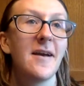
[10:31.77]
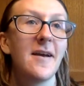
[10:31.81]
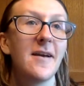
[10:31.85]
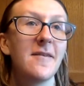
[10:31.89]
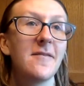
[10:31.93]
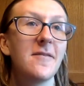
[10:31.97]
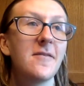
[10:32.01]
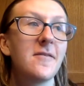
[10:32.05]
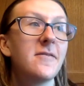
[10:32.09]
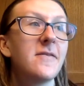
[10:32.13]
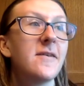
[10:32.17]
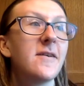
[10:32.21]
I
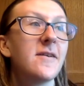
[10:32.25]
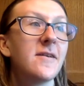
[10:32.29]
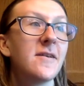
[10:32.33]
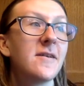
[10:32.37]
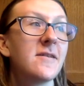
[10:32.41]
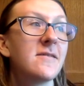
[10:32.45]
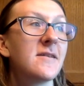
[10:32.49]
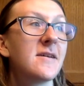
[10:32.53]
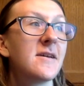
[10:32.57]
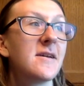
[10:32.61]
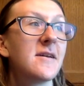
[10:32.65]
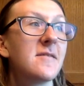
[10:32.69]
have a
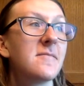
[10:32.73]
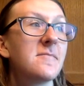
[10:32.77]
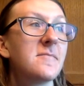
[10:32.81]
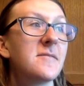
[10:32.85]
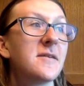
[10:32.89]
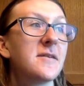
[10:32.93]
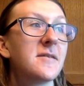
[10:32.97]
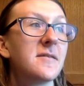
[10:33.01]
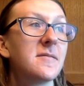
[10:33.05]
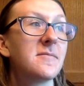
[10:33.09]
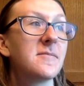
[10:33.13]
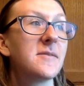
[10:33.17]
feeling that
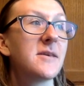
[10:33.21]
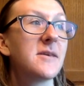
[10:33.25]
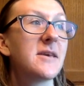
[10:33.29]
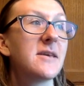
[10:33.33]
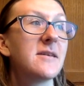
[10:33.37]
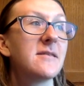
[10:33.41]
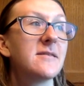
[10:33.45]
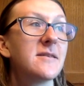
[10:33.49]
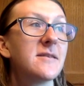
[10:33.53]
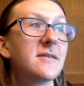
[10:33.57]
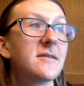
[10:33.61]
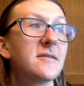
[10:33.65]
I'm gonna
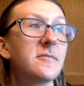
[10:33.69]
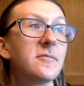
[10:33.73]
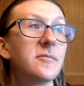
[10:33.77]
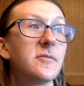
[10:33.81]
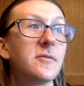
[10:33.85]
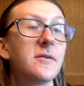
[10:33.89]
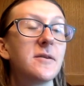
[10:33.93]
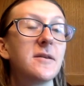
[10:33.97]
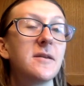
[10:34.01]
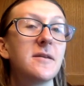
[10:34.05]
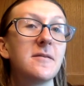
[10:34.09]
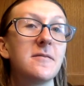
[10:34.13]
be
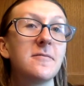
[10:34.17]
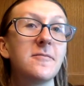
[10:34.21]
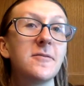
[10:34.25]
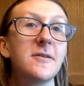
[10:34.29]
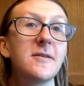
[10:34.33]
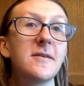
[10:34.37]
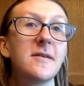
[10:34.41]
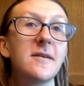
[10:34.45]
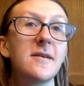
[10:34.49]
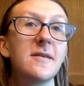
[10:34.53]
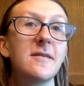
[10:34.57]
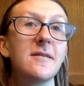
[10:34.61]
disappointed
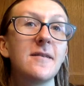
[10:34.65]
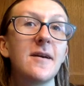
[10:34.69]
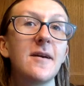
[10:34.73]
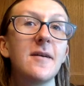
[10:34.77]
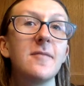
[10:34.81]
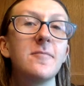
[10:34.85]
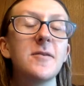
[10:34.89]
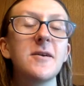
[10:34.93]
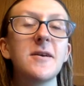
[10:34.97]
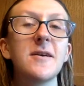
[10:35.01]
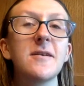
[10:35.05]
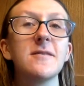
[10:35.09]
with it.
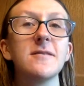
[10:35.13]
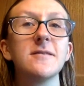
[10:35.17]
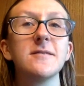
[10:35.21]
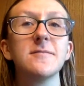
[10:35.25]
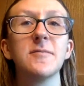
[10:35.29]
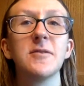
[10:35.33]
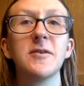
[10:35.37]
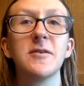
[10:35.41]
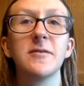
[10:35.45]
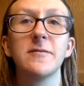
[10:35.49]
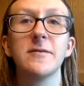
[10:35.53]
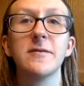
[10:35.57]
Not because
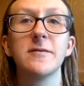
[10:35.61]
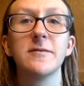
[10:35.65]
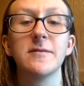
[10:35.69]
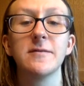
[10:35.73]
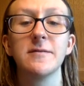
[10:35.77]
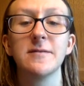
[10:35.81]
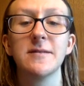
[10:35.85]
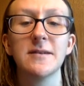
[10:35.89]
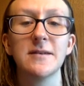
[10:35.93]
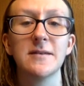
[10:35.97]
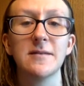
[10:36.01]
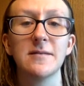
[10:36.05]
Marvel
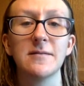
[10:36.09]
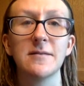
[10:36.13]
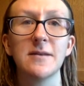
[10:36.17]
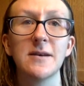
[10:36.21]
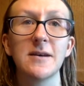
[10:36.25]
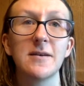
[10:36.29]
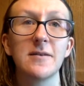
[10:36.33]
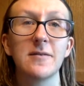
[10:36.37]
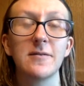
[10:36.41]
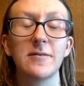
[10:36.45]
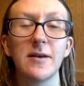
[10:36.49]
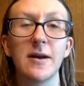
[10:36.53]
did
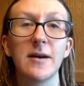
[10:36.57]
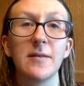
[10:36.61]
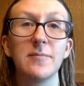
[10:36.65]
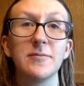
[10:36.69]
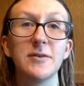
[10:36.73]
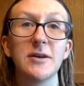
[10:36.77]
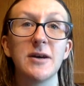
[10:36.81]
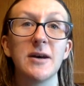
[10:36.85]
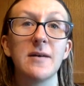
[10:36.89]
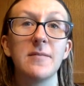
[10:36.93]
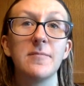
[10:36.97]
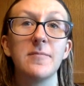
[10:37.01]
like a
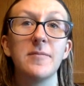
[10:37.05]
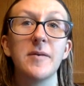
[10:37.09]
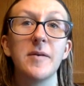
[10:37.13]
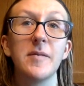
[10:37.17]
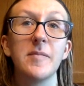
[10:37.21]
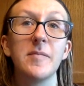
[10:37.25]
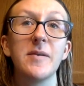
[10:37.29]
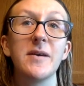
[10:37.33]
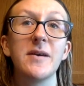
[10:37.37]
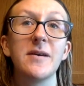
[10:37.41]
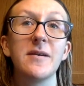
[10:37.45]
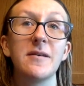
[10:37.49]
crap job,
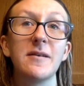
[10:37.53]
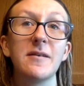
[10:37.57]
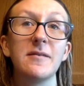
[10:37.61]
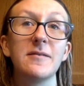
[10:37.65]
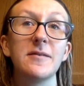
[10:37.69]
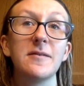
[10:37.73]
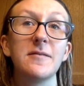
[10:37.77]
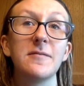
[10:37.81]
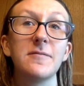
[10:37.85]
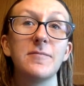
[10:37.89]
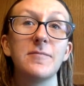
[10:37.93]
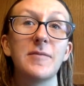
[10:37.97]
but
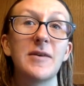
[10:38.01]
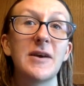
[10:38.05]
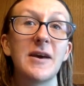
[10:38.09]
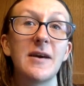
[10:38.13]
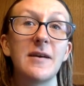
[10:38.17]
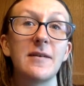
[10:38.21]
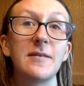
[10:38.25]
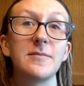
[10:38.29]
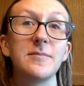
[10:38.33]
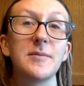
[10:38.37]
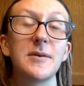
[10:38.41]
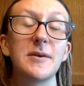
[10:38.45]
because of my
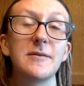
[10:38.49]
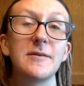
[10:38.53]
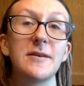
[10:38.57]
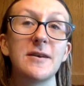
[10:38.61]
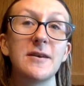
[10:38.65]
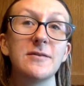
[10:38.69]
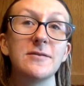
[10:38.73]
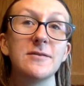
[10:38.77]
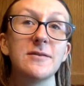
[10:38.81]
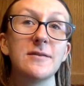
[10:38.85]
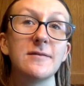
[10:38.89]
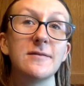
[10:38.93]

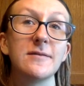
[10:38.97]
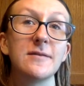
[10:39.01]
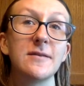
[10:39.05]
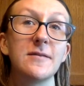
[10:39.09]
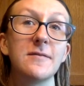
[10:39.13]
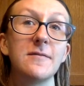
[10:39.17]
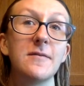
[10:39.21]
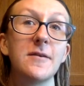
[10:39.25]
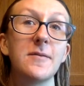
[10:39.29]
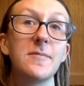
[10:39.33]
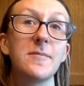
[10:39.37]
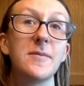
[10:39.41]
expectations
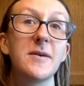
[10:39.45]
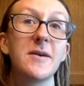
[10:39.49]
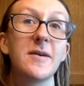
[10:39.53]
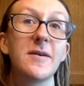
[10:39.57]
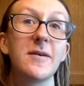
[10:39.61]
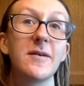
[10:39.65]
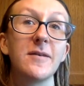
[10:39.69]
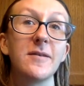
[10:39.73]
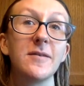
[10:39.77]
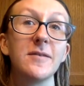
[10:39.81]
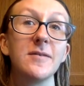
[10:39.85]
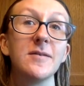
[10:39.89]
of it.
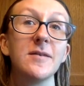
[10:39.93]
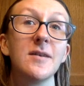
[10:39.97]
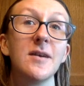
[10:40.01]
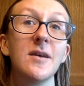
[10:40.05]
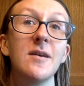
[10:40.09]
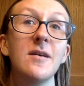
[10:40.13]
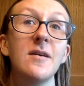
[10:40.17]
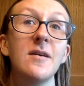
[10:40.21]
Because,